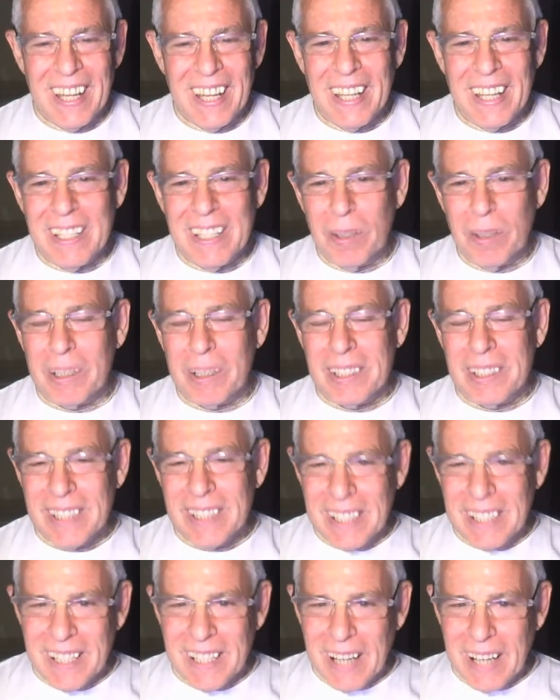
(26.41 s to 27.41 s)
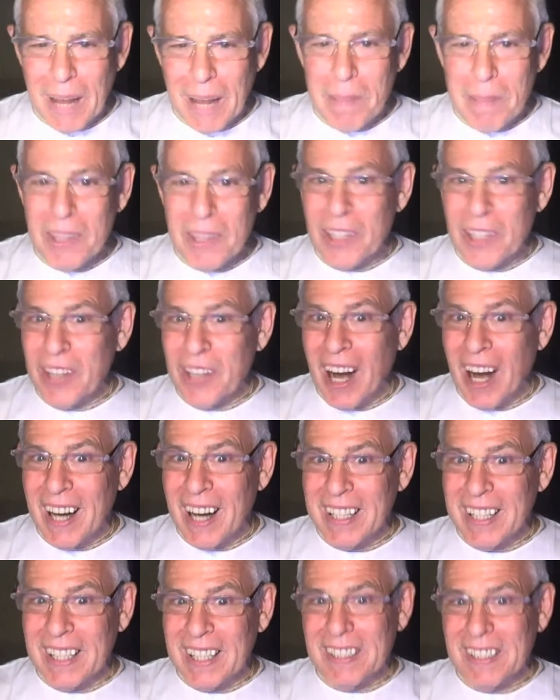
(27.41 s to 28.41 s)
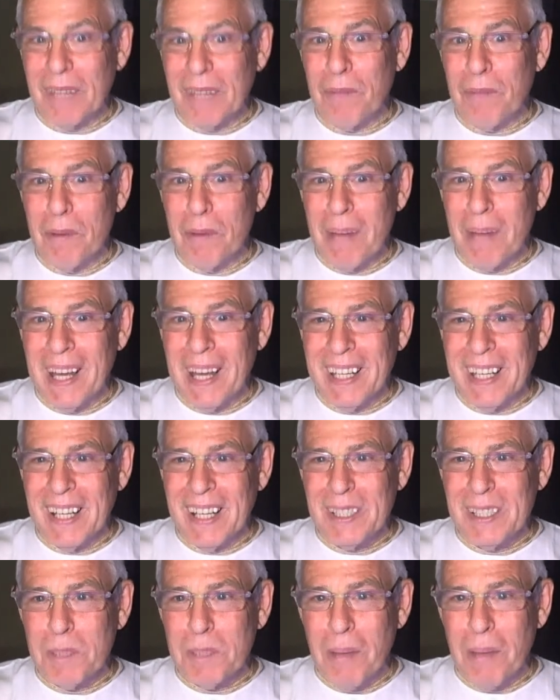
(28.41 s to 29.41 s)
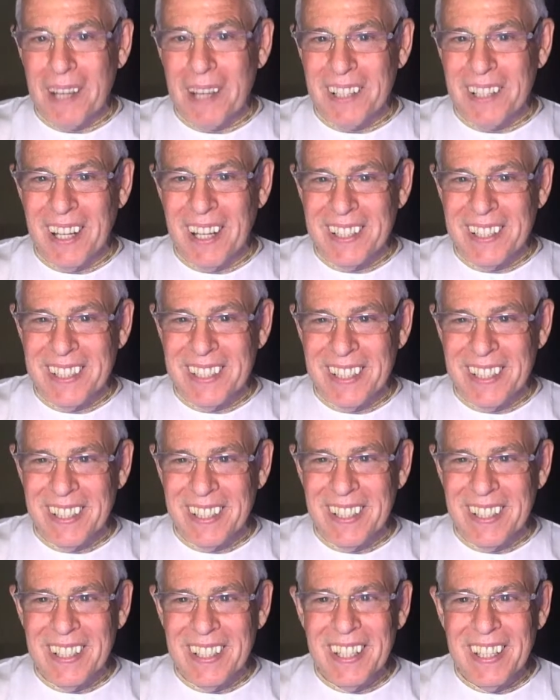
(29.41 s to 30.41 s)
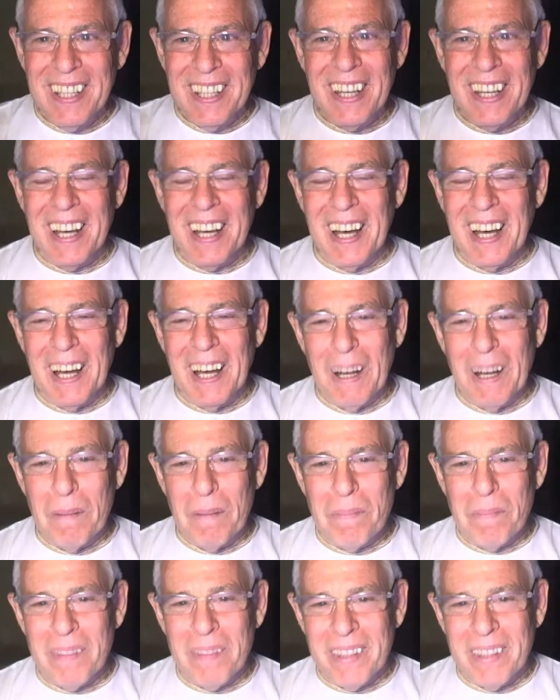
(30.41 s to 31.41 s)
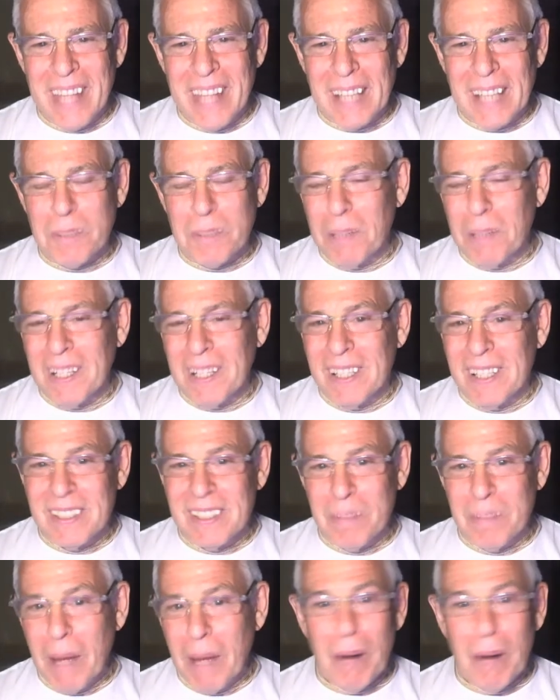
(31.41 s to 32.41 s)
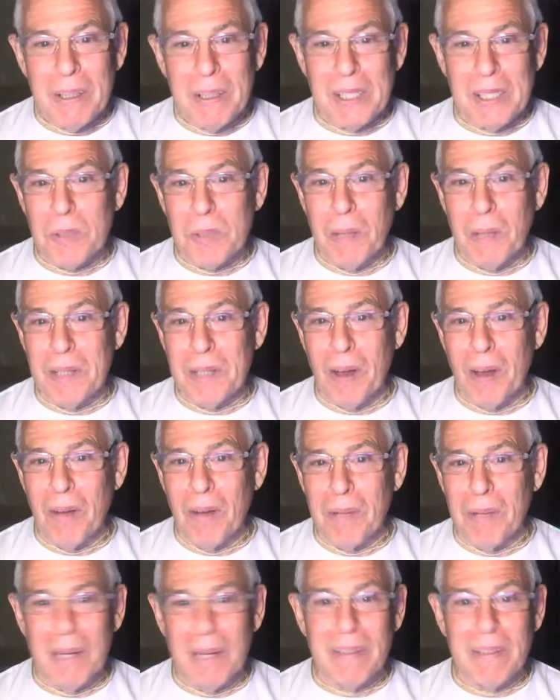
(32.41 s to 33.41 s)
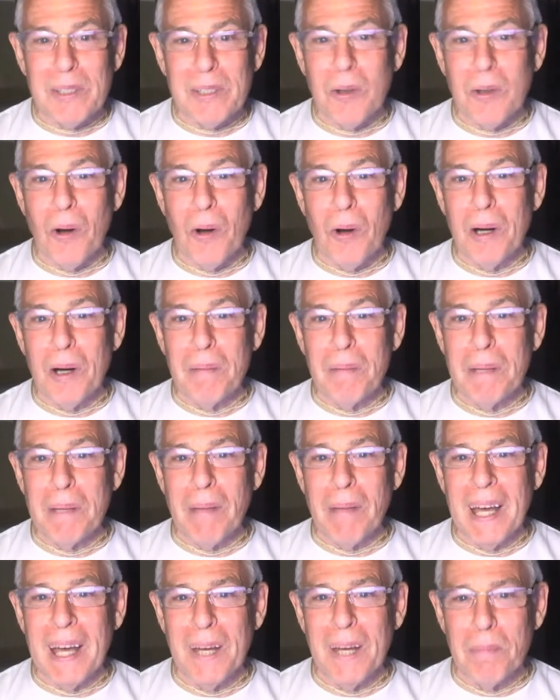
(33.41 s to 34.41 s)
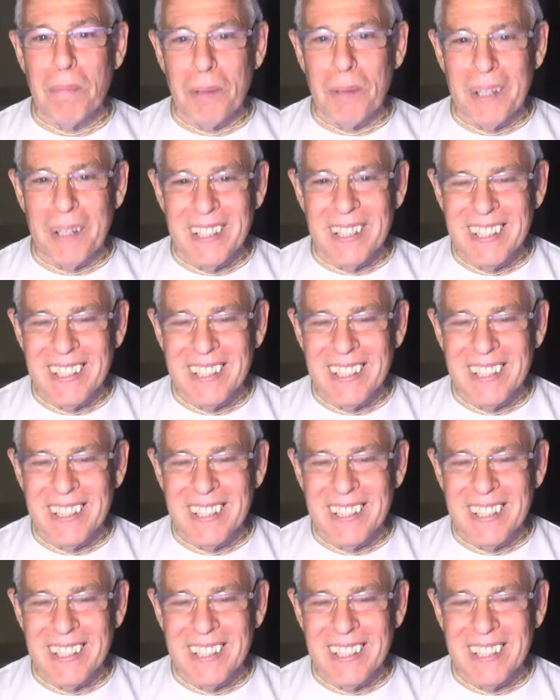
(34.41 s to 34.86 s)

You can see that I'm in the dark except for my spotlight here. That's because the power just went off. We have a storm in Mayapur.